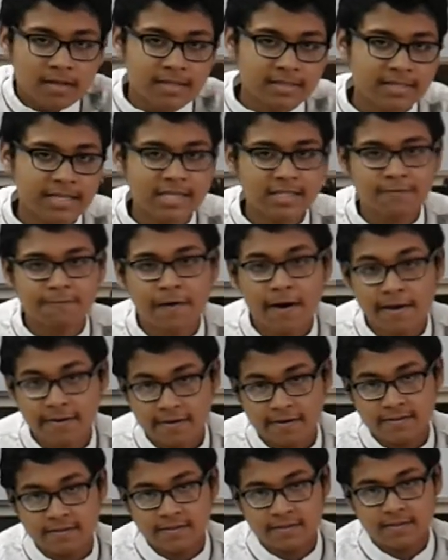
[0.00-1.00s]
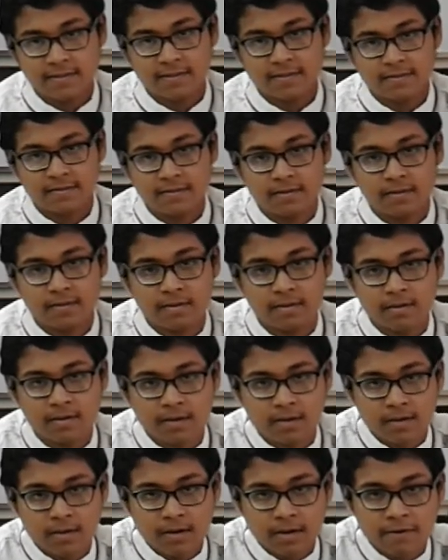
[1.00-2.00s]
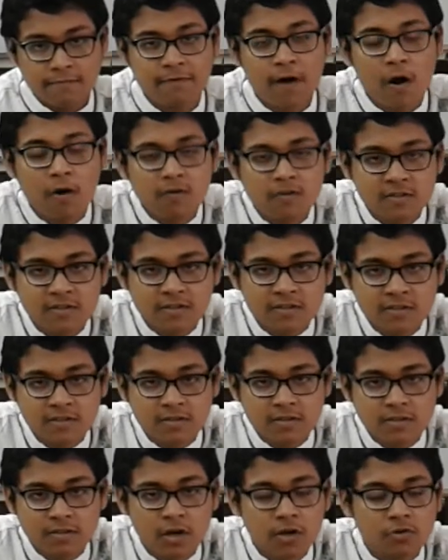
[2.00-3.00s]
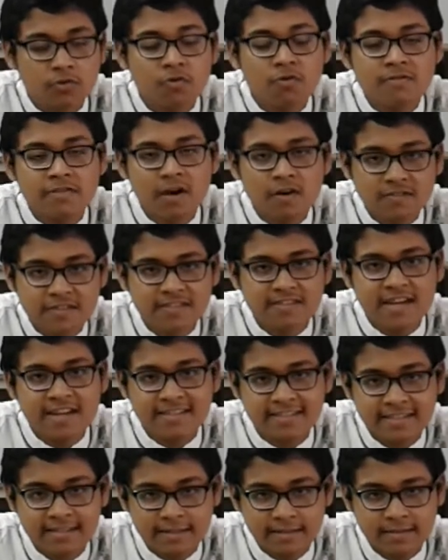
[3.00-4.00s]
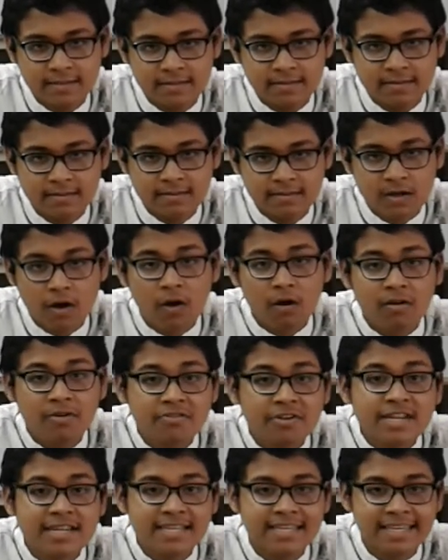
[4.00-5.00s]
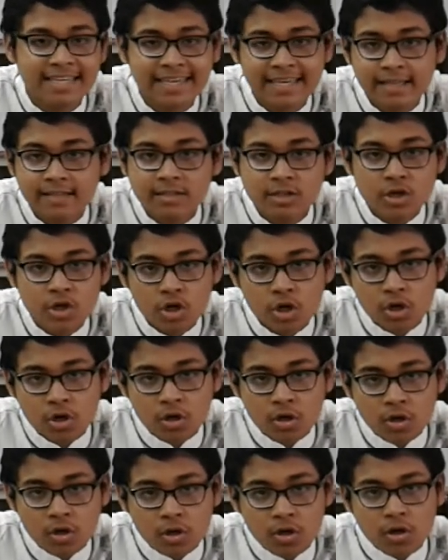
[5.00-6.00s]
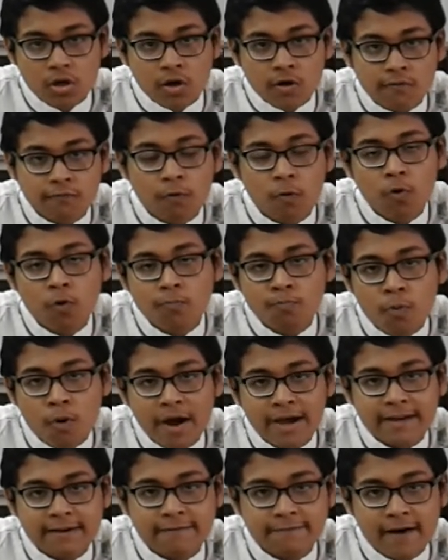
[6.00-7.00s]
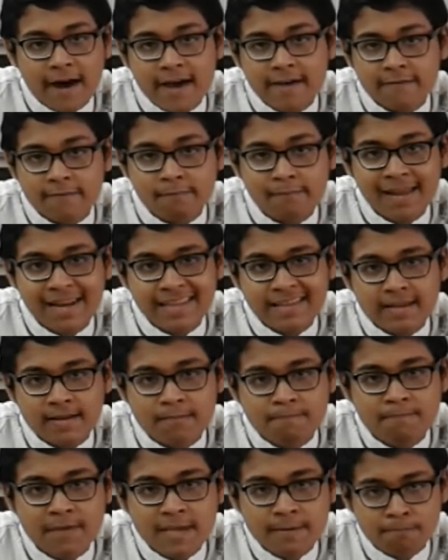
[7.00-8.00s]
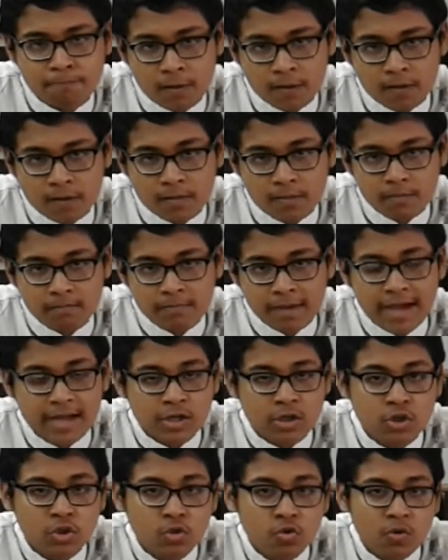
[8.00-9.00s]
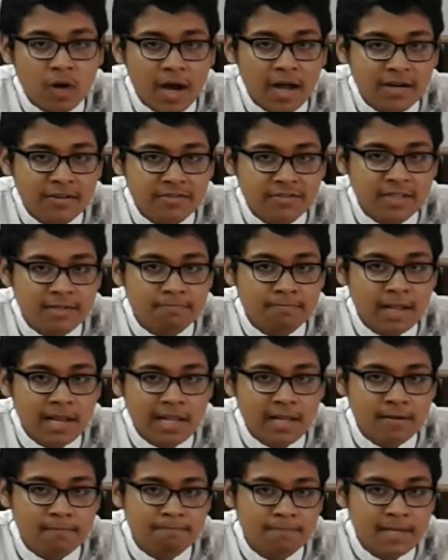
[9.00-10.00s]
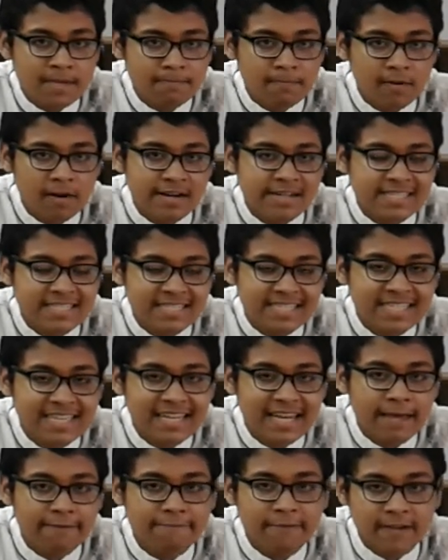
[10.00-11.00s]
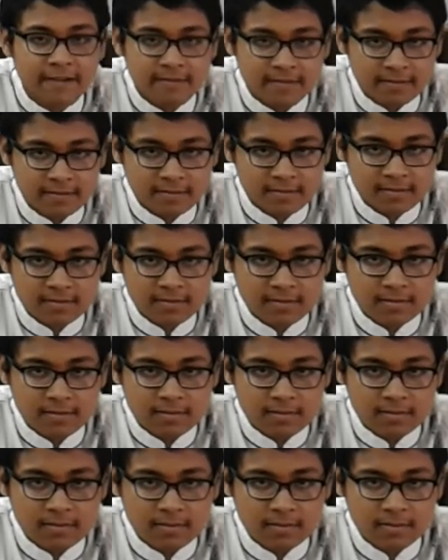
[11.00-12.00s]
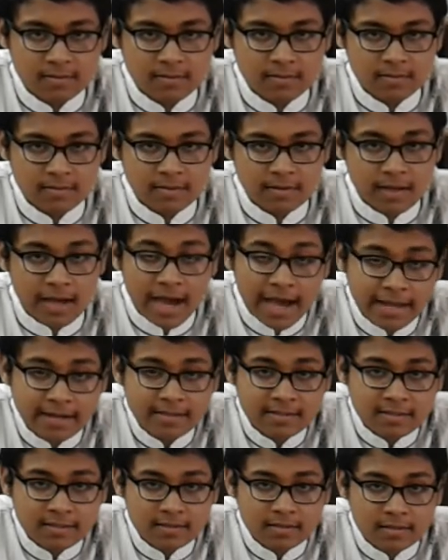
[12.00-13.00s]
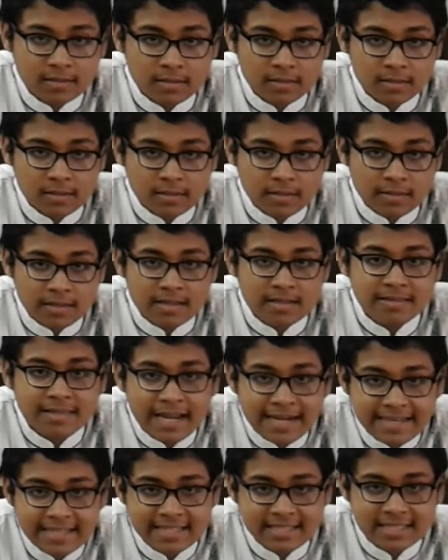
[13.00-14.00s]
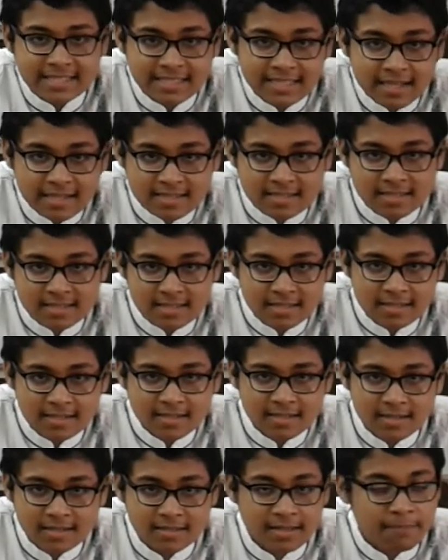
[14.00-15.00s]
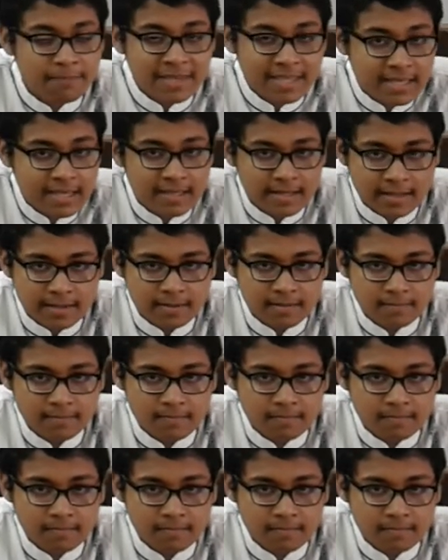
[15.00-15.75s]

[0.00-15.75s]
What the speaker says: This virus, found on 2019, already killed 4.5 million people and 200 million people are still affected. And that is just the beginning.